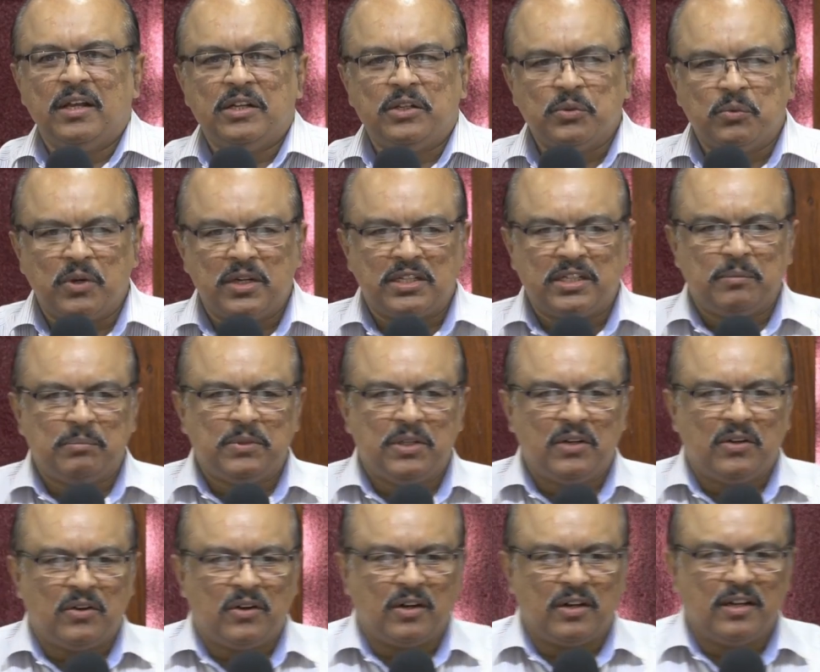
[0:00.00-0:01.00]
to worship the
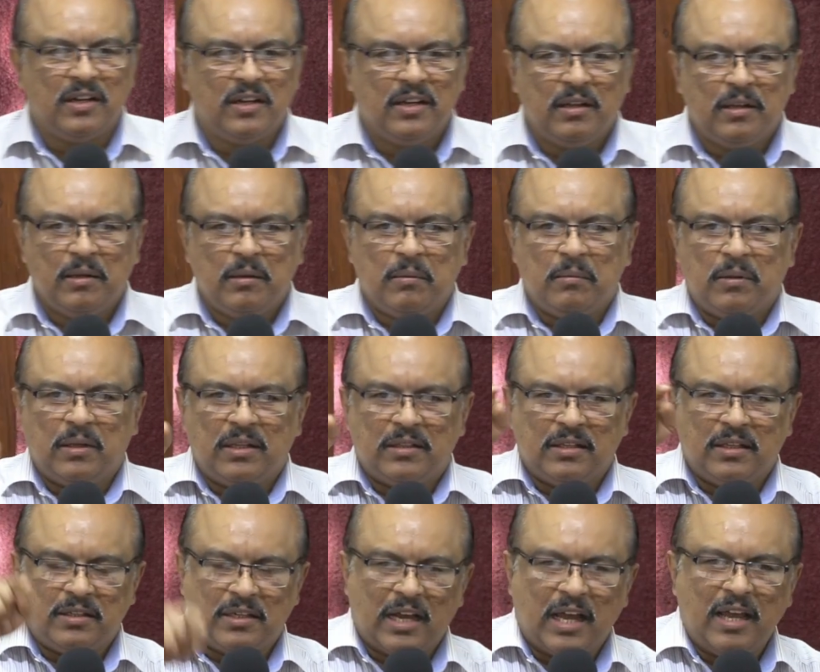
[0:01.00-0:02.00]
Lord.
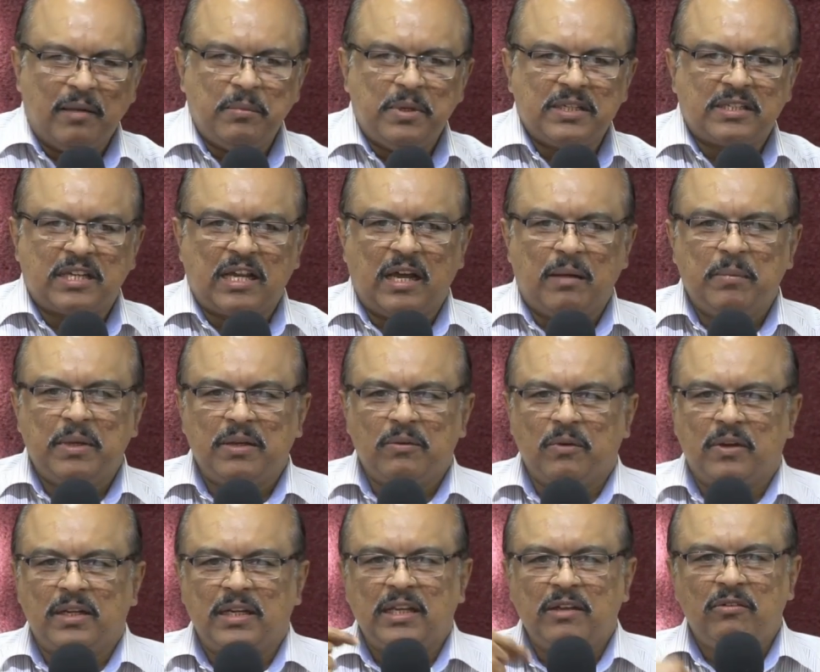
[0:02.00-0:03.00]
The time is coming
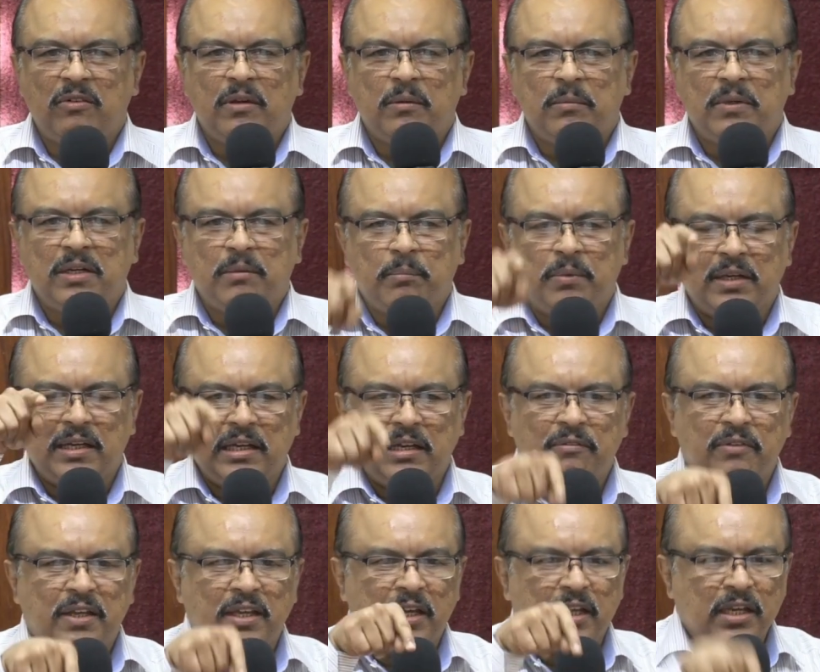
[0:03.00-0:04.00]
when He will be
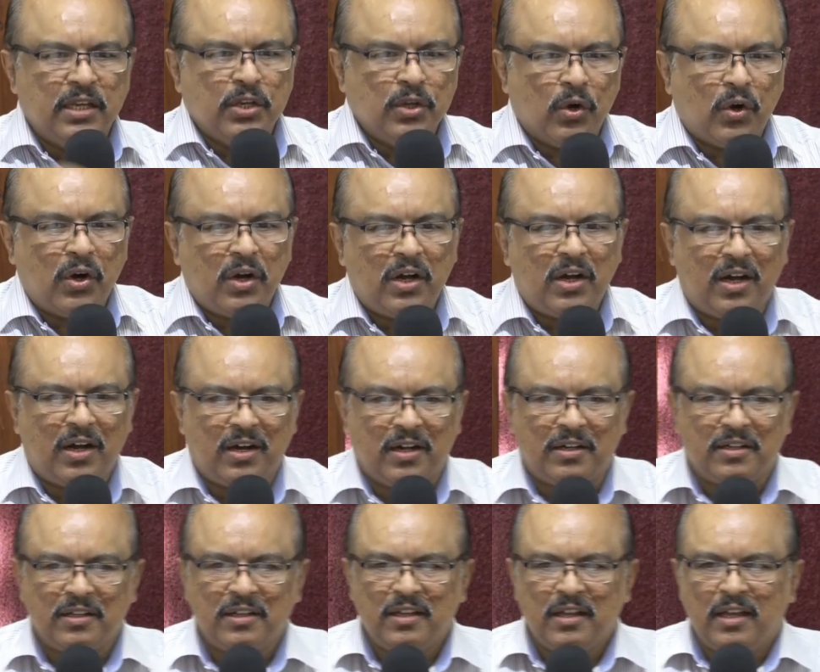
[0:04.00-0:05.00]
living in your
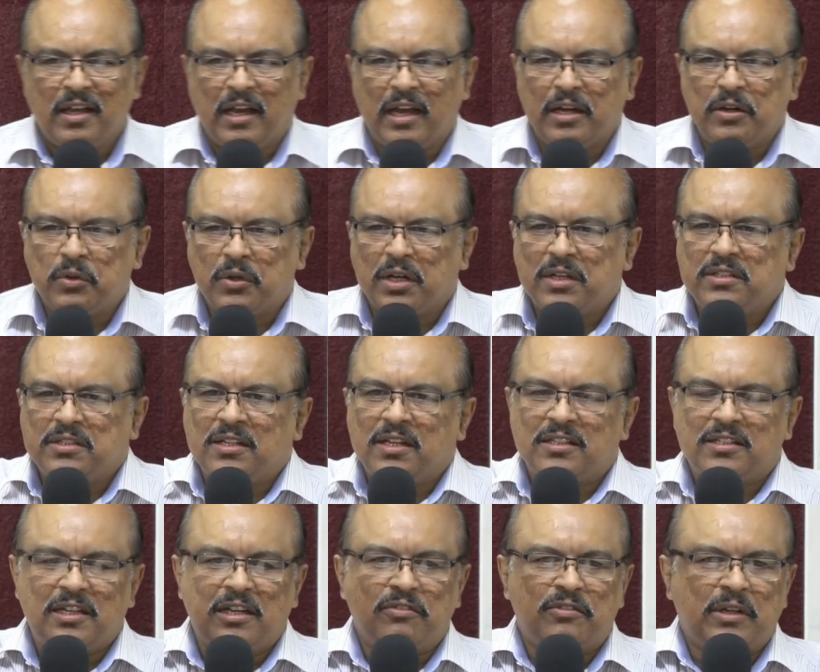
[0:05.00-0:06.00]
heart and you can
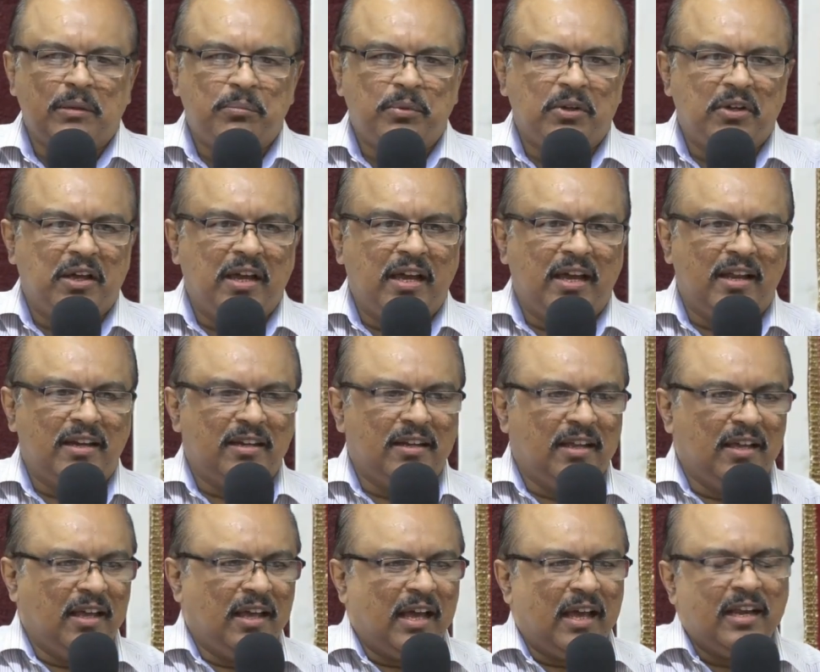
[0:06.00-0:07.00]
just lift up your hand
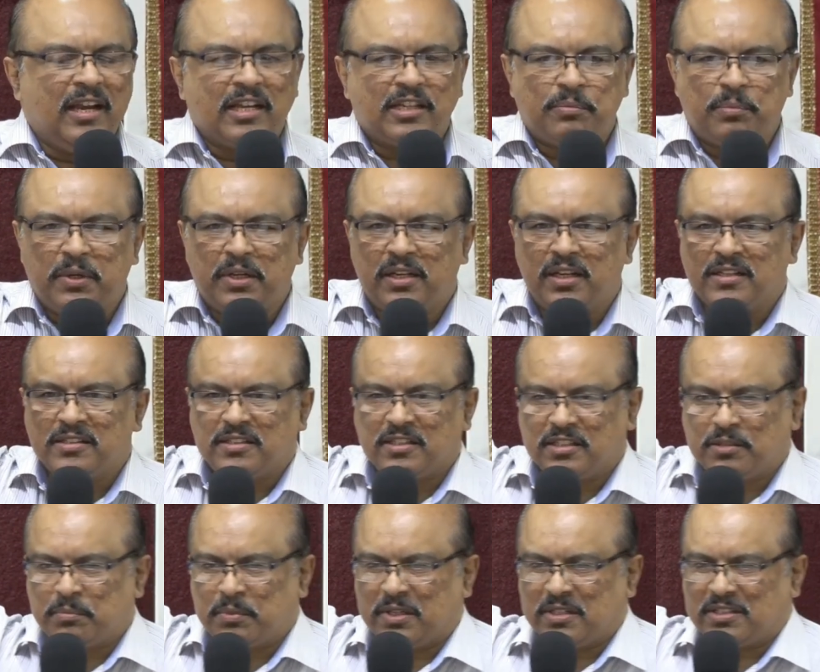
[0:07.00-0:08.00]
and experience
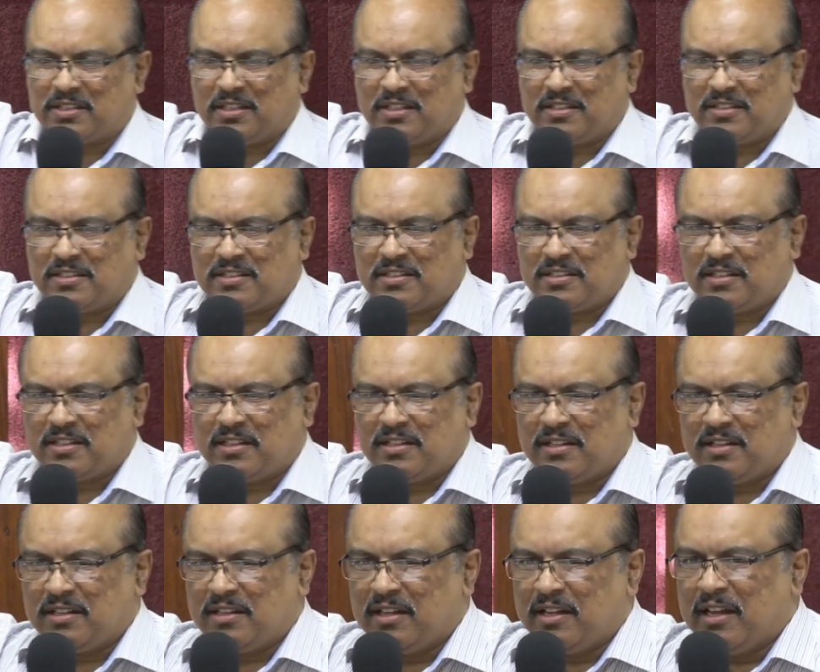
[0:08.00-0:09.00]
His presence
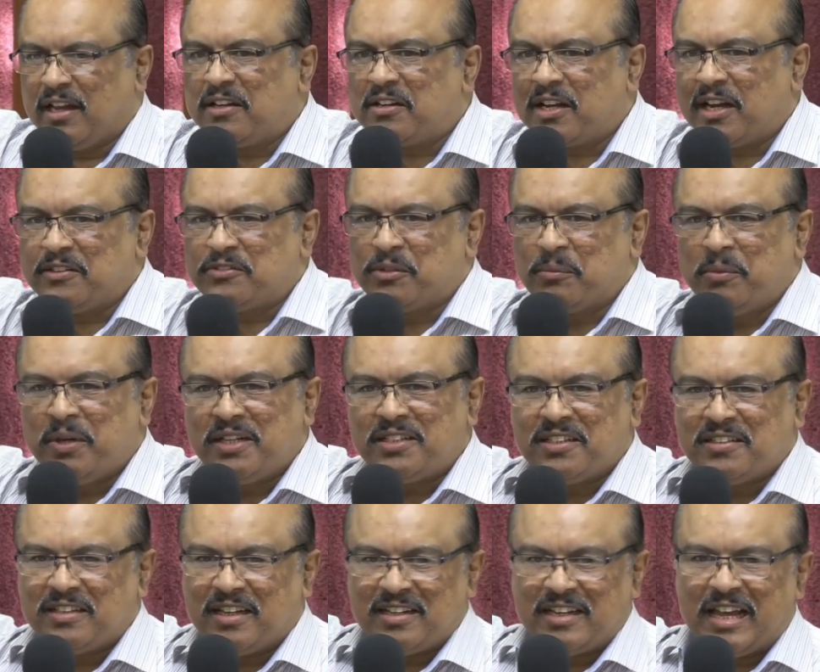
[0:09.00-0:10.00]
a
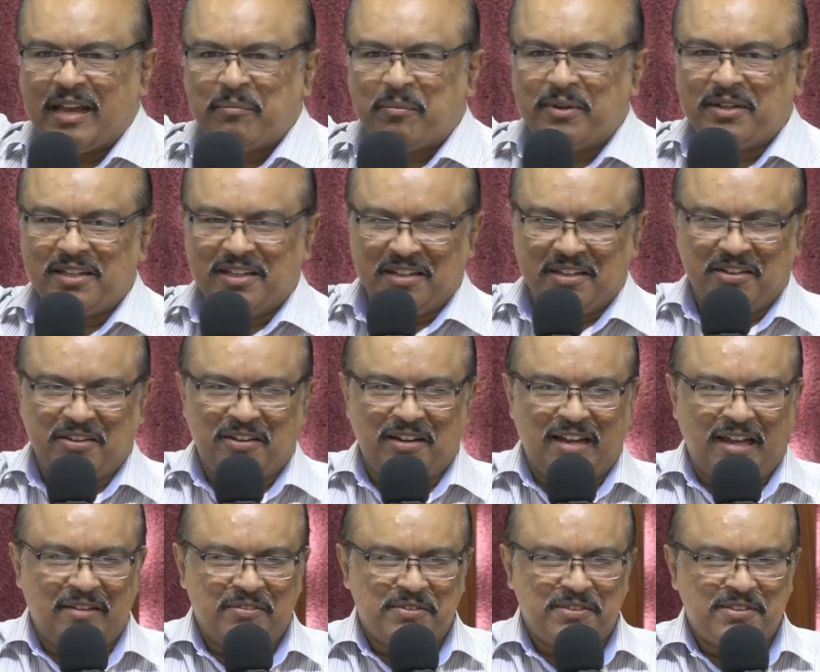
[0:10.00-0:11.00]
transformation that happened in our
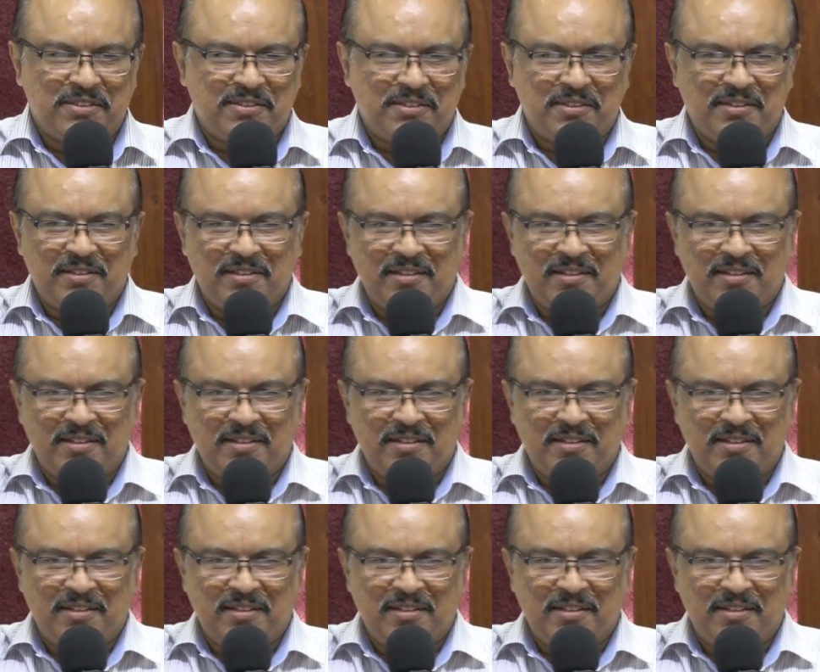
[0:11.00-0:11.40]
lives.